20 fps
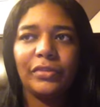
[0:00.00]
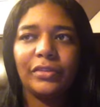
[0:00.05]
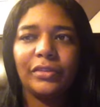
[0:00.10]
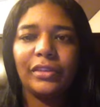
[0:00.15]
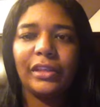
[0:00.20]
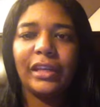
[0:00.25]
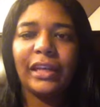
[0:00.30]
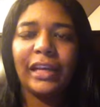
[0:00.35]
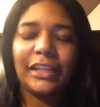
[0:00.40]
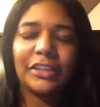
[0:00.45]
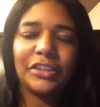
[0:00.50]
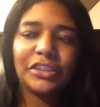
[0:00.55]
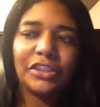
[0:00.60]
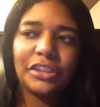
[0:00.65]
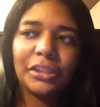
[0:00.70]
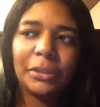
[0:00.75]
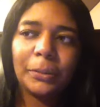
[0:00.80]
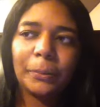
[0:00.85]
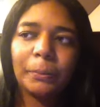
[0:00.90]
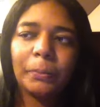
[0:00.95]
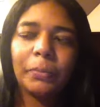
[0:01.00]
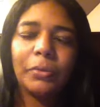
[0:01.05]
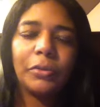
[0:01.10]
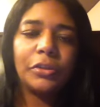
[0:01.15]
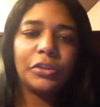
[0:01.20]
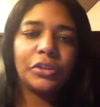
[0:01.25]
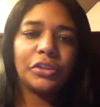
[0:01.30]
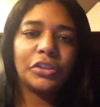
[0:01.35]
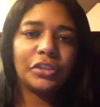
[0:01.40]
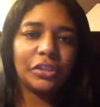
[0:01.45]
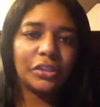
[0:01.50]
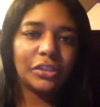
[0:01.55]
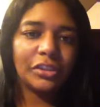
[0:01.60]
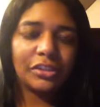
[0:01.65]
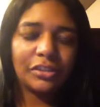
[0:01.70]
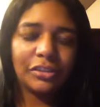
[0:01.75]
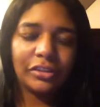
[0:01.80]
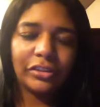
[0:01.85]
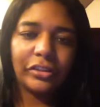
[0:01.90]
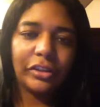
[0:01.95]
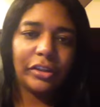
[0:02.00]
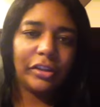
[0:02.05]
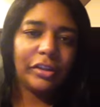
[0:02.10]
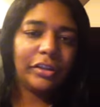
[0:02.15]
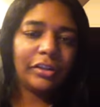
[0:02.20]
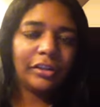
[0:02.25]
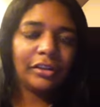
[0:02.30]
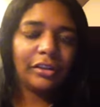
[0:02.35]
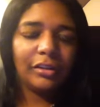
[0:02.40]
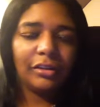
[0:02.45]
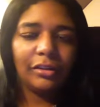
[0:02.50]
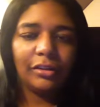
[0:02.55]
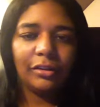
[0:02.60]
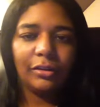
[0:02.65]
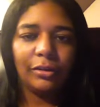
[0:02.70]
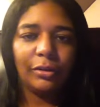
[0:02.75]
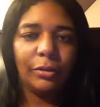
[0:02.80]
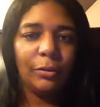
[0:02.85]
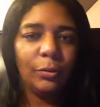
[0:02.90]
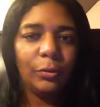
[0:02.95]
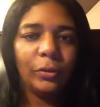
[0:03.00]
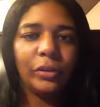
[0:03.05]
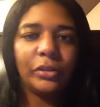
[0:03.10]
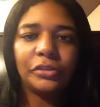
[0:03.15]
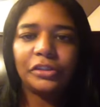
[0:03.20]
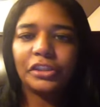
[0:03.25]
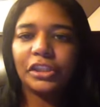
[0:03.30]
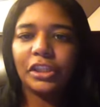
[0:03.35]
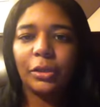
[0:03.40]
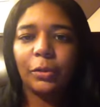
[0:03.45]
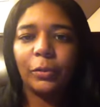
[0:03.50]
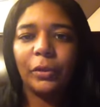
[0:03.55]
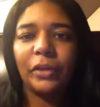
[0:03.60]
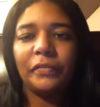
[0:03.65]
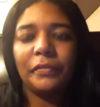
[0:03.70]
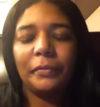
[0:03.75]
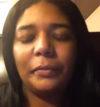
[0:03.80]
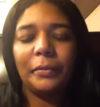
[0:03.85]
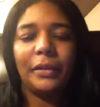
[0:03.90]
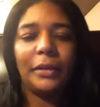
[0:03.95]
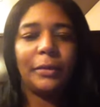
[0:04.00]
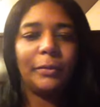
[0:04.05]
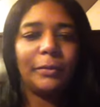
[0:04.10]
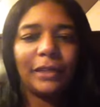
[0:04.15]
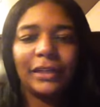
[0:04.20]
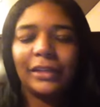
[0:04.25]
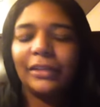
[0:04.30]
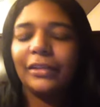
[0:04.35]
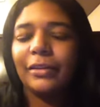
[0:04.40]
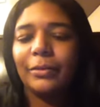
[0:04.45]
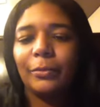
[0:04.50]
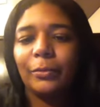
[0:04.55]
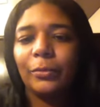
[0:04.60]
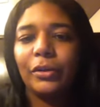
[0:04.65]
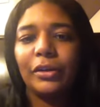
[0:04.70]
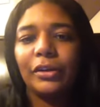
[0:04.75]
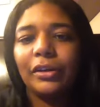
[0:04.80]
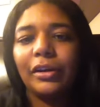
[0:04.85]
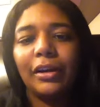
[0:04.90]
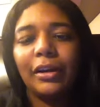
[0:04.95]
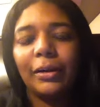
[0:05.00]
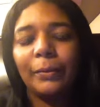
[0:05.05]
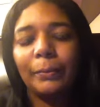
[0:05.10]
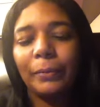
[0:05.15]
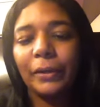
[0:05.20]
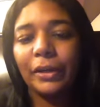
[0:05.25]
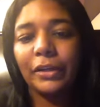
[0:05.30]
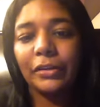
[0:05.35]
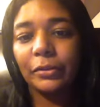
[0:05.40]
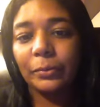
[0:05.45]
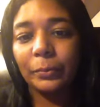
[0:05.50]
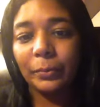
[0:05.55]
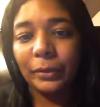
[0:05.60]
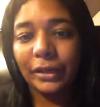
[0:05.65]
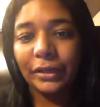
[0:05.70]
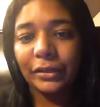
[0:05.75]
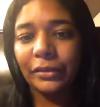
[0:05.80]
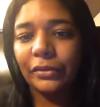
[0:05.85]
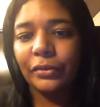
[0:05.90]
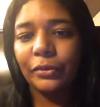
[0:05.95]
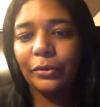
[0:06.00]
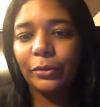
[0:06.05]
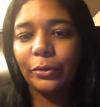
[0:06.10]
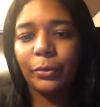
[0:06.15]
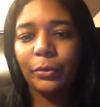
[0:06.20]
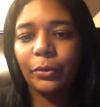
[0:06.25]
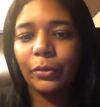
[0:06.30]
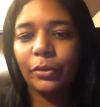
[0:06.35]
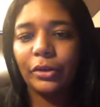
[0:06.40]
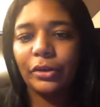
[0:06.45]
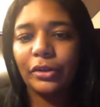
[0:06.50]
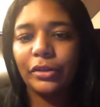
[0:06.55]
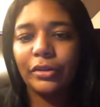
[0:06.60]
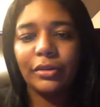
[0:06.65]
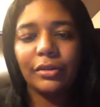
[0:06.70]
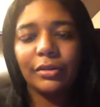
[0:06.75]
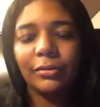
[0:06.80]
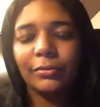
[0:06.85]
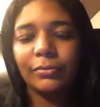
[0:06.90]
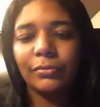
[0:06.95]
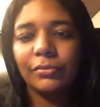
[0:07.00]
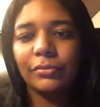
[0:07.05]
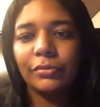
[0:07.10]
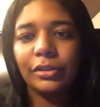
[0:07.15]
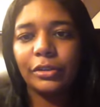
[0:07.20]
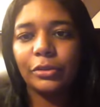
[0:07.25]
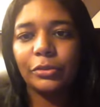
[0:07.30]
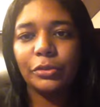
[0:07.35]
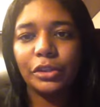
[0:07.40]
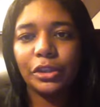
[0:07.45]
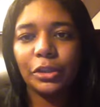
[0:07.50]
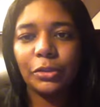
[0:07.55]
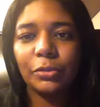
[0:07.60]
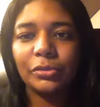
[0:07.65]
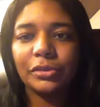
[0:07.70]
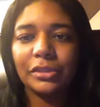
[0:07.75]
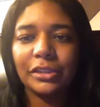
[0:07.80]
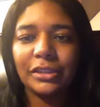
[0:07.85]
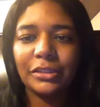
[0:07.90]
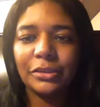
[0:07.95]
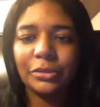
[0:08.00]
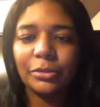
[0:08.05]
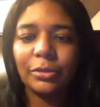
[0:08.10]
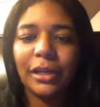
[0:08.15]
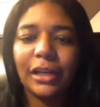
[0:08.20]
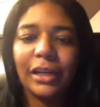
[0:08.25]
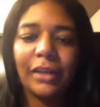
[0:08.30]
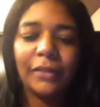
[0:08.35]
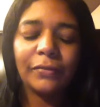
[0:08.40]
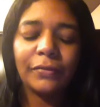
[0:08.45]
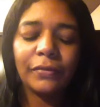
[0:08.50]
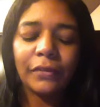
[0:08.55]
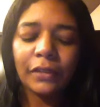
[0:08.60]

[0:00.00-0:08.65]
they actually pushed the wheelchair away from them, like, we're not bothered by you or your little jokes that you have.